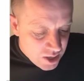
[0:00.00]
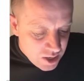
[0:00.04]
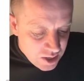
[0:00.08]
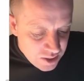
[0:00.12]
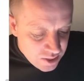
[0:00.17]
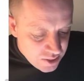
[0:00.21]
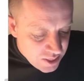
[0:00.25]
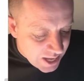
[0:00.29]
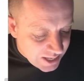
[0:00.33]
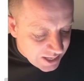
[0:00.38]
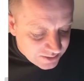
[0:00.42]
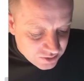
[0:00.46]

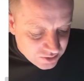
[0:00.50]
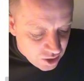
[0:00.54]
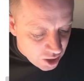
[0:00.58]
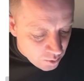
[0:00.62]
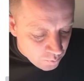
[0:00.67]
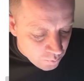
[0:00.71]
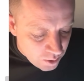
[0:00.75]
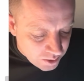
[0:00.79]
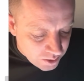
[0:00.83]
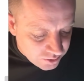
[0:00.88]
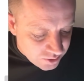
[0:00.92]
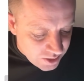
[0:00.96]
That's not
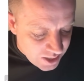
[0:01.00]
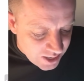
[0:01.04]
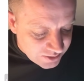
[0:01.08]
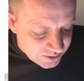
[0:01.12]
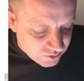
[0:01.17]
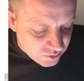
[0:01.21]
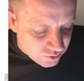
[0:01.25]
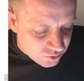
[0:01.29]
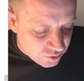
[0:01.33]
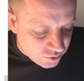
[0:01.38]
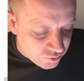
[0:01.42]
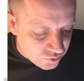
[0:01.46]
what they're
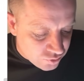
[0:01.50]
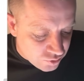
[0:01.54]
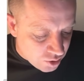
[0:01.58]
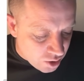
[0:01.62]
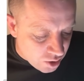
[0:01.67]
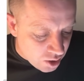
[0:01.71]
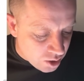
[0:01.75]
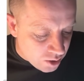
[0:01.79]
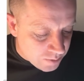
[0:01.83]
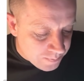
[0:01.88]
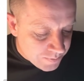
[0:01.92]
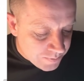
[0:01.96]
asking you to
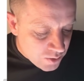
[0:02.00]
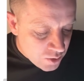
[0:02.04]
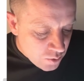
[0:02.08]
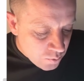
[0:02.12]
draw